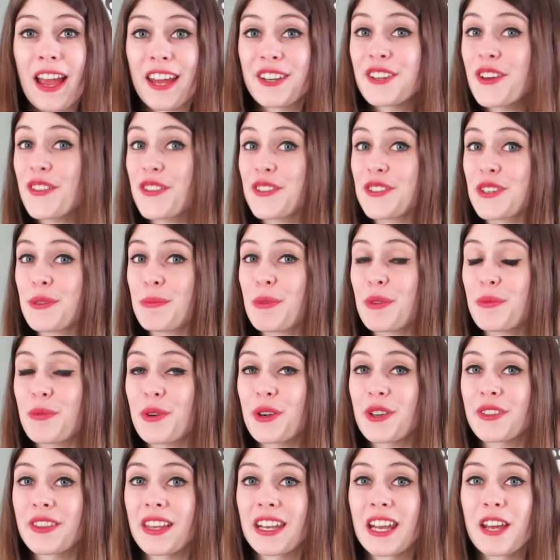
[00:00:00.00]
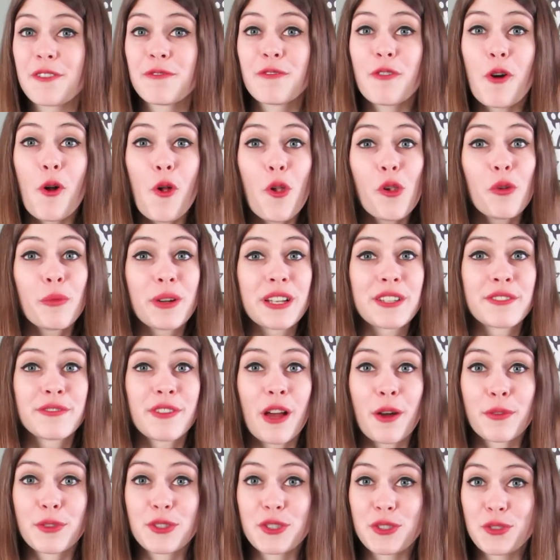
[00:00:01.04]
Another German word that I've always
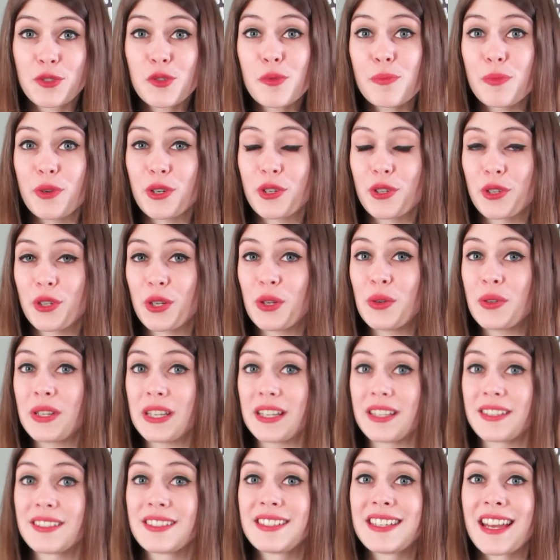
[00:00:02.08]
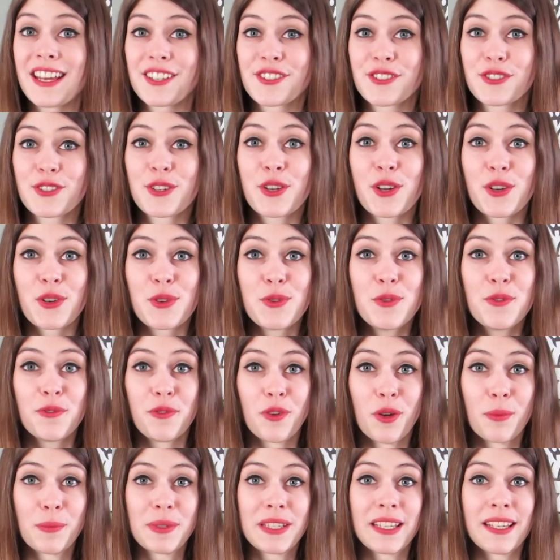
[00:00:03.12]
found super cute is das
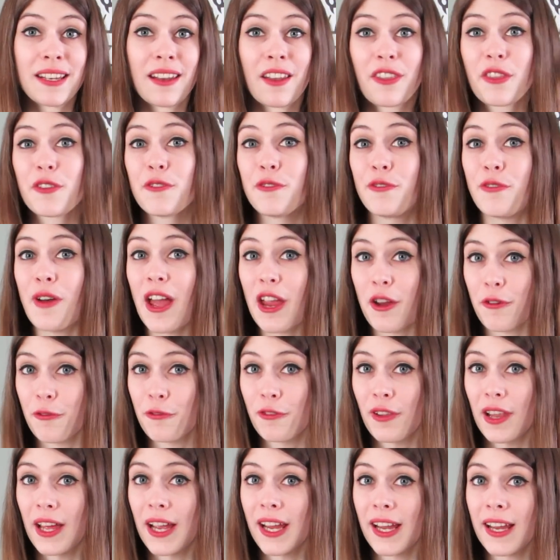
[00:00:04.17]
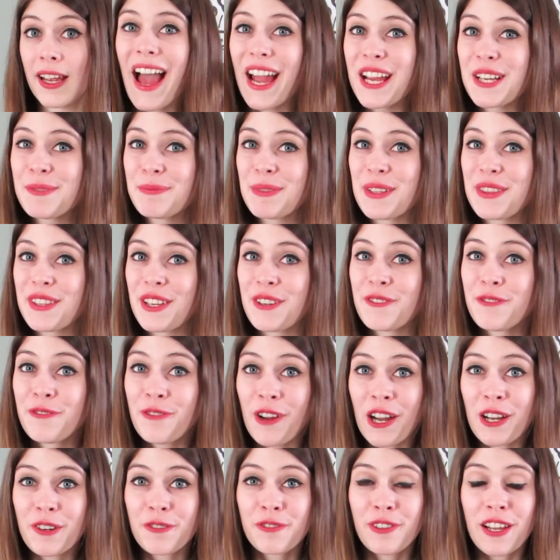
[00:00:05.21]
Glühwürmchen, the firefly. I admit that
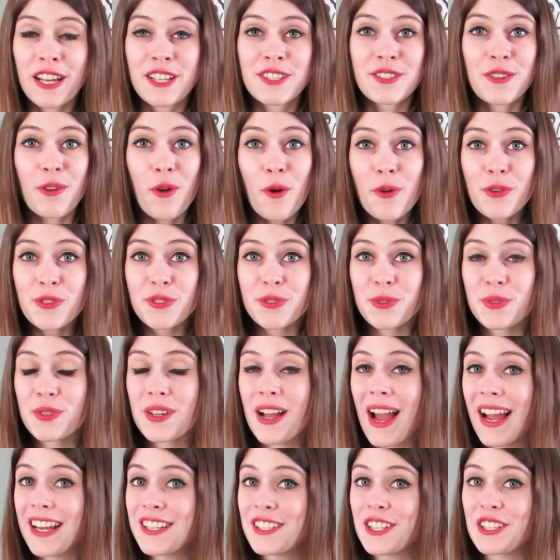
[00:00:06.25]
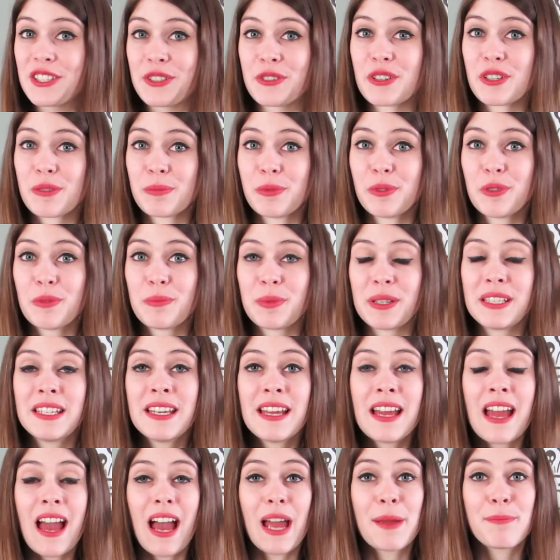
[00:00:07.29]
firefly is also kinda adorable, but
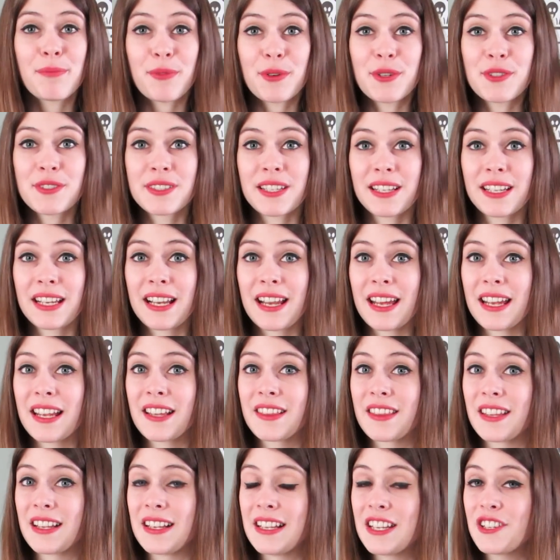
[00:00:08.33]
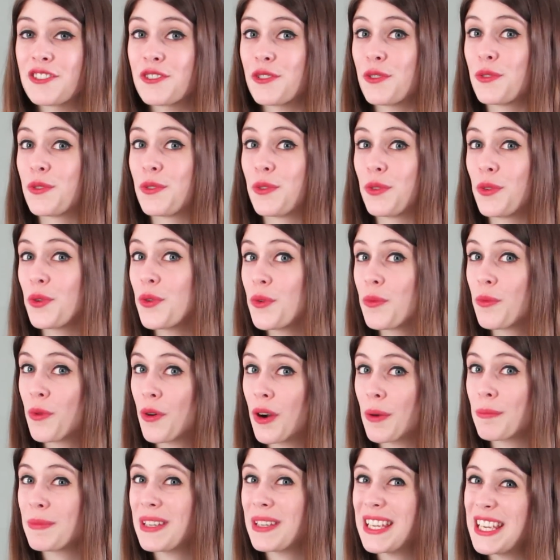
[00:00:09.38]
I personally like the little
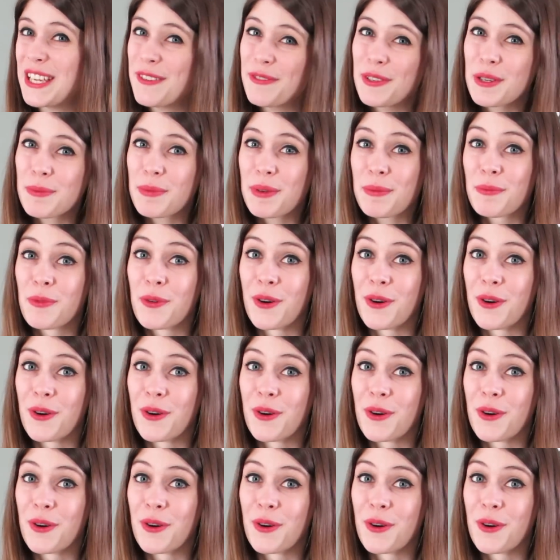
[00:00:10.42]
glowworm even a bit